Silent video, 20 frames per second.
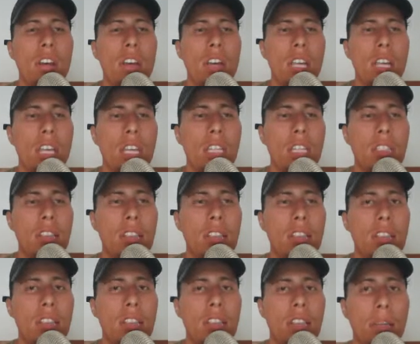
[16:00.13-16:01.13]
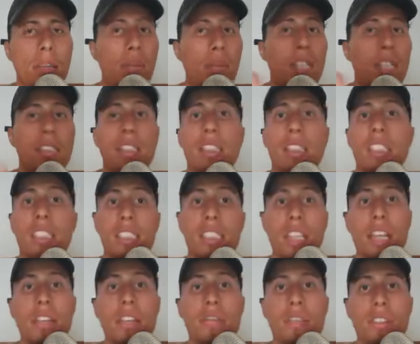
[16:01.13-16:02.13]
it basically
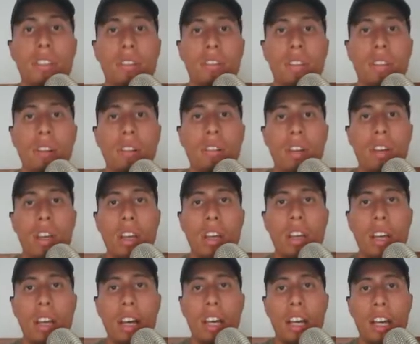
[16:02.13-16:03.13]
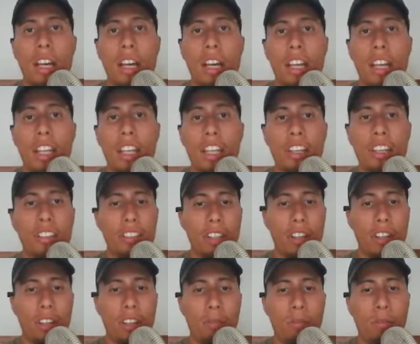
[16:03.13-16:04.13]
saves. So here's
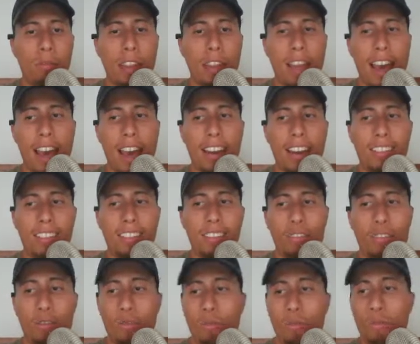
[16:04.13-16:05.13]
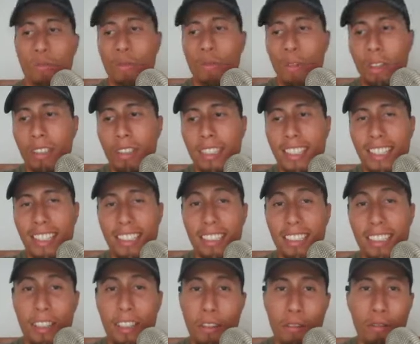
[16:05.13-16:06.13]
another one that really is a
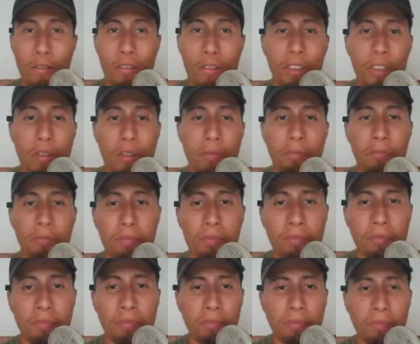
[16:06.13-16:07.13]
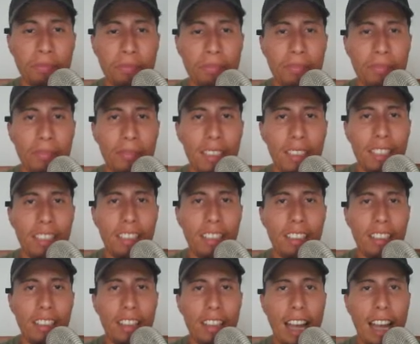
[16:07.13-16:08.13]
huge, so
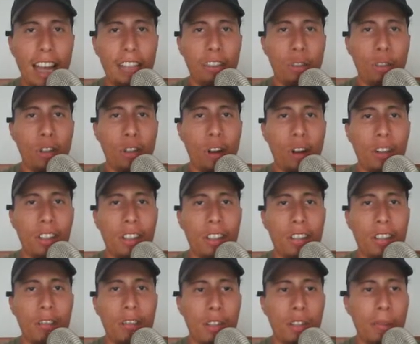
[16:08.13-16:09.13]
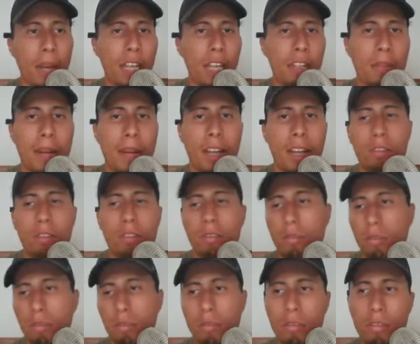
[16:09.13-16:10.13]
as you saw here, you're paying about
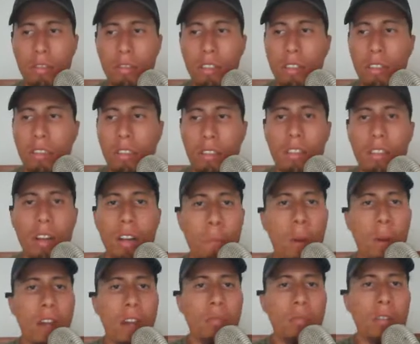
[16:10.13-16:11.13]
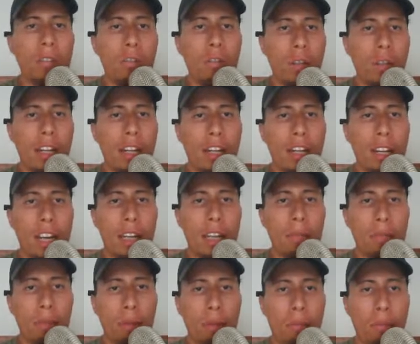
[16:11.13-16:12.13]
approximately
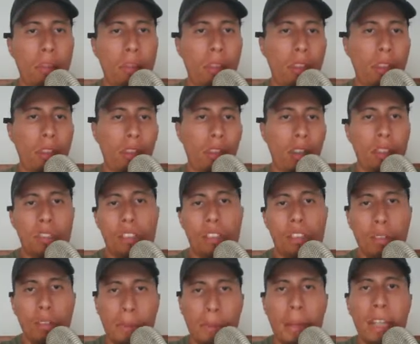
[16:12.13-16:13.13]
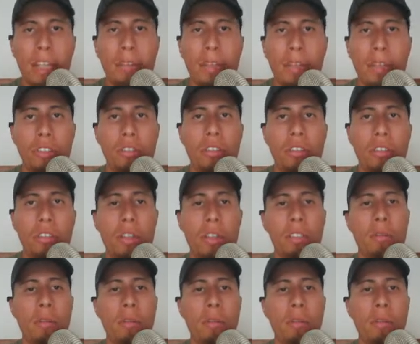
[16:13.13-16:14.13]
$199 per month. All right, so you're paying about $200
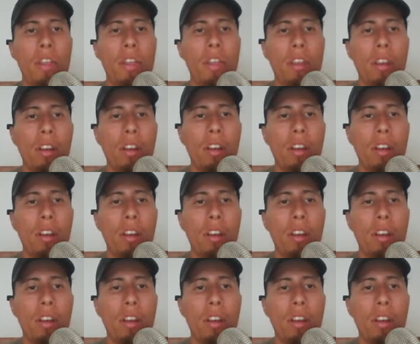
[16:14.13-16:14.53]
per month.